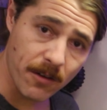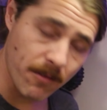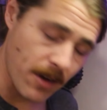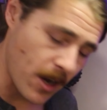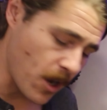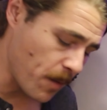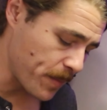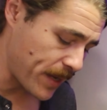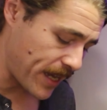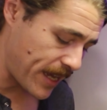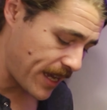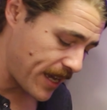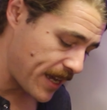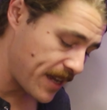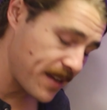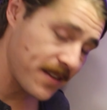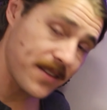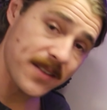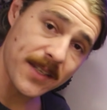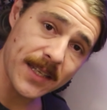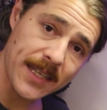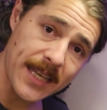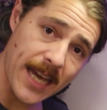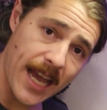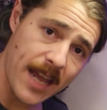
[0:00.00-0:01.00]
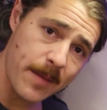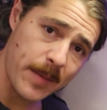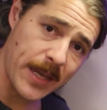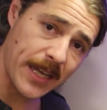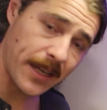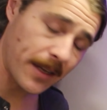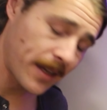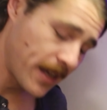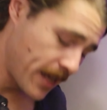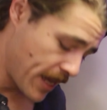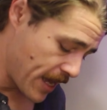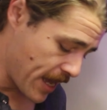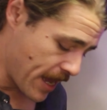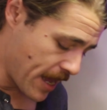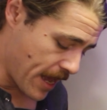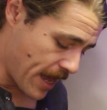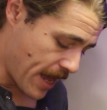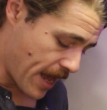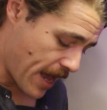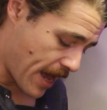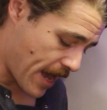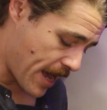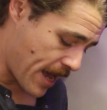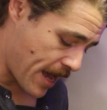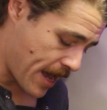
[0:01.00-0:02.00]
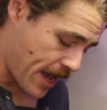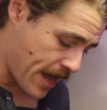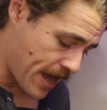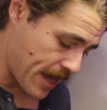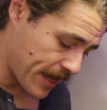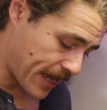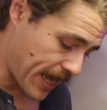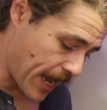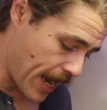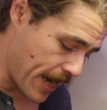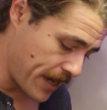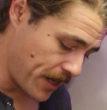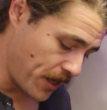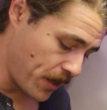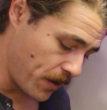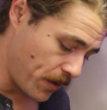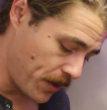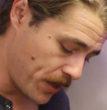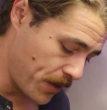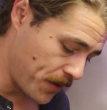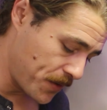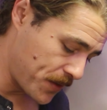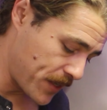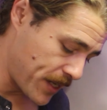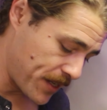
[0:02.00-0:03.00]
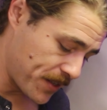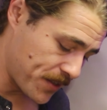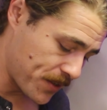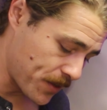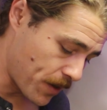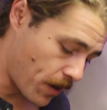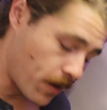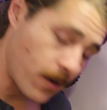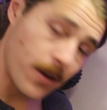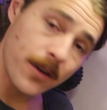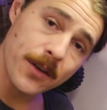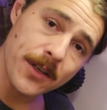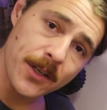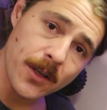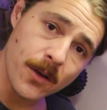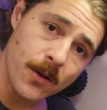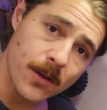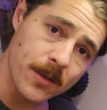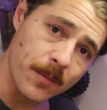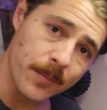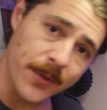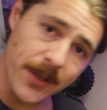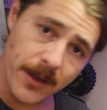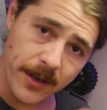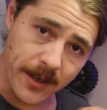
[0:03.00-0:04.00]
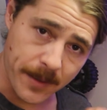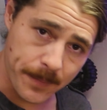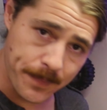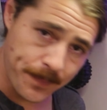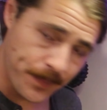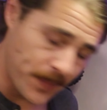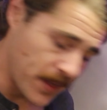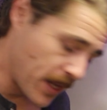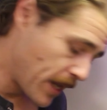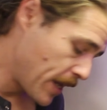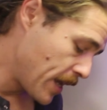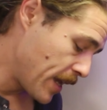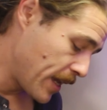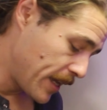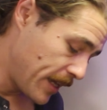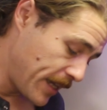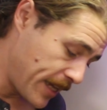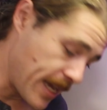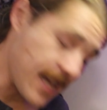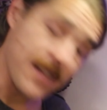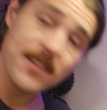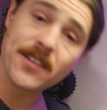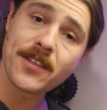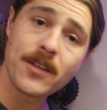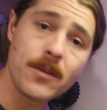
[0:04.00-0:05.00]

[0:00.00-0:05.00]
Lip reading: realm is gaming. Can you use this on your computer? Yes,